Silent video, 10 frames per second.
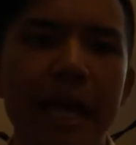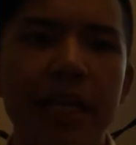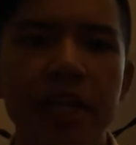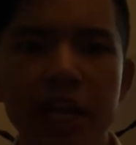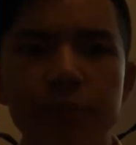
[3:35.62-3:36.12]

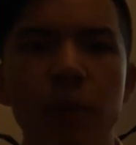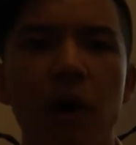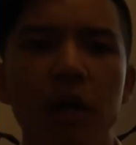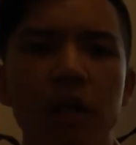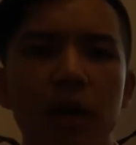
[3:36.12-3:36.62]
The next
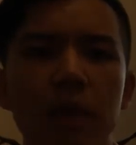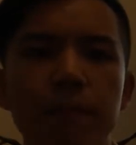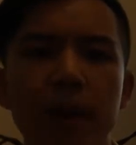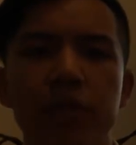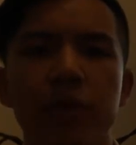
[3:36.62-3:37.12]
part,
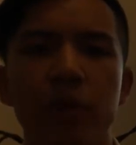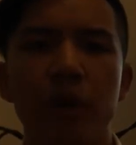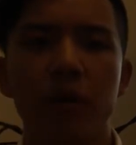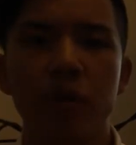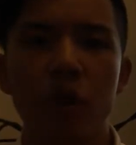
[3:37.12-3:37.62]
bacteria
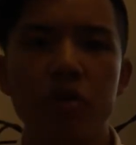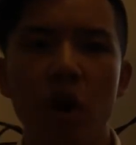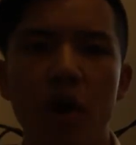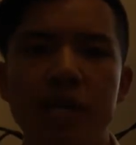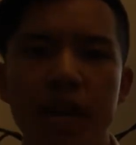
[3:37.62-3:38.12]
were grown
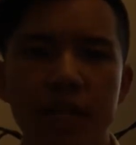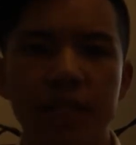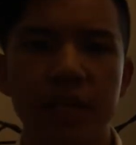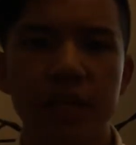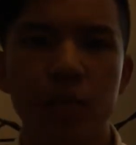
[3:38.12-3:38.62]
on
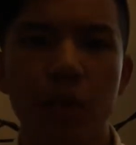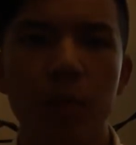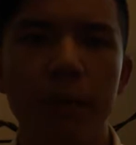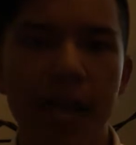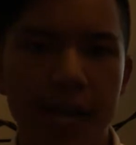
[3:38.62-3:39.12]
96 well
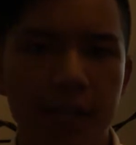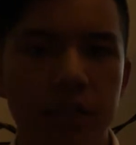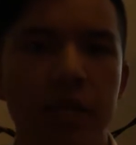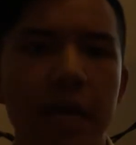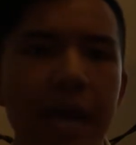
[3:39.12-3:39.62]

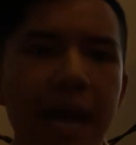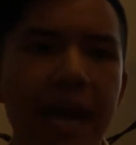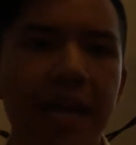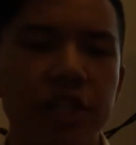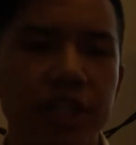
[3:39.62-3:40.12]
plates
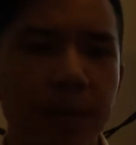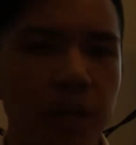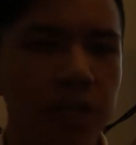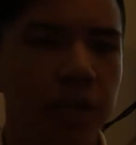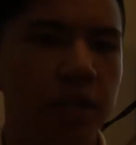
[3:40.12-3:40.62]
in the same
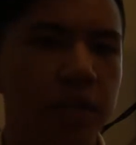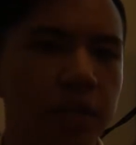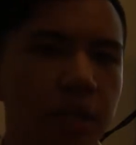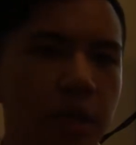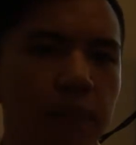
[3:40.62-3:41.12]
conditions,
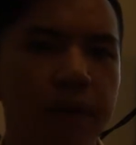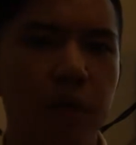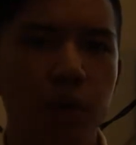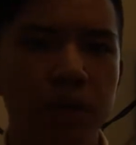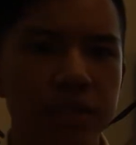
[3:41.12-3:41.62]
but
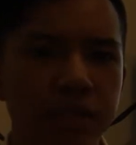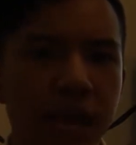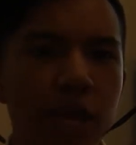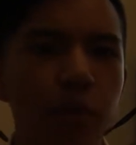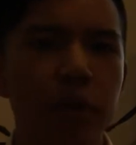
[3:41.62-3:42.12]
it was
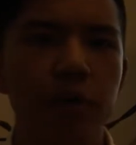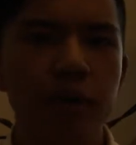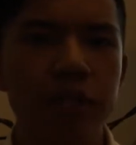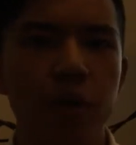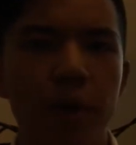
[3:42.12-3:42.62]
stained with
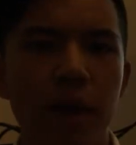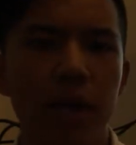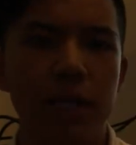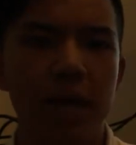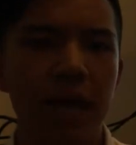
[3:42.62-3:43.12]
crystal
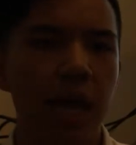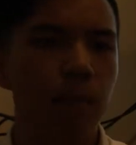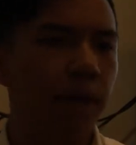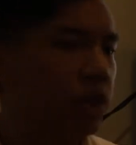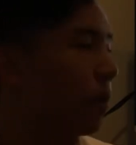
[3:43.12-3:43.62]
violet
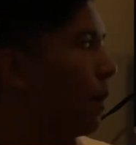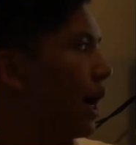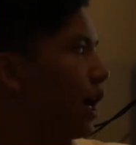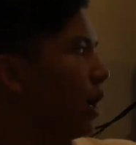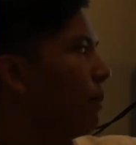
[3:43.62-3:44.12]
and measured
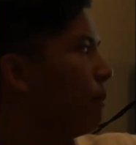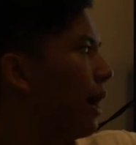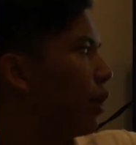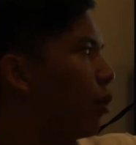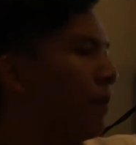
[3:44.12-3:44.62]
by
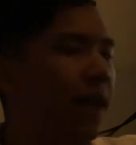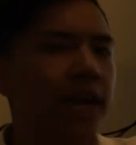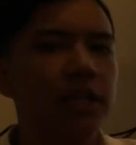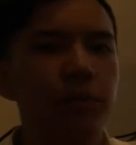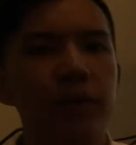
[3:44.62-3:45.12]

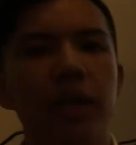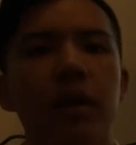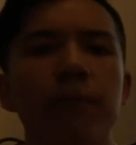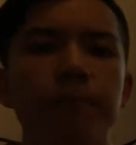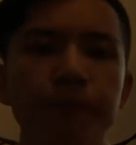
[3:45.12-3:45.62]
microplate reader.